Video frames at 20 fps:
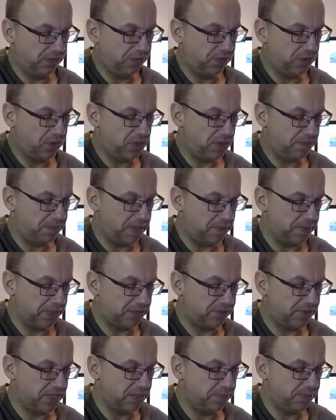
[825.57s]
4,
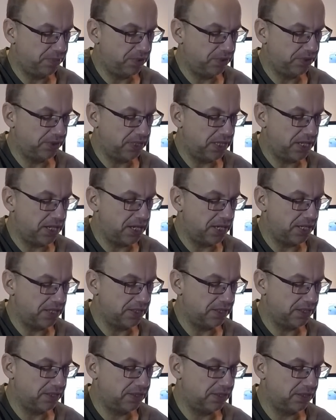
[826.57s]
public transport
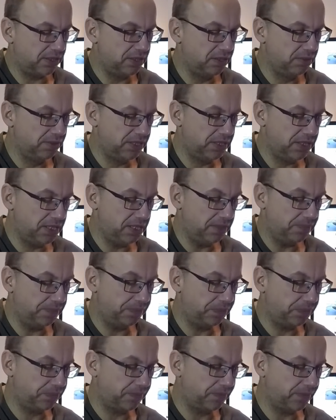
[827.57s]
and security.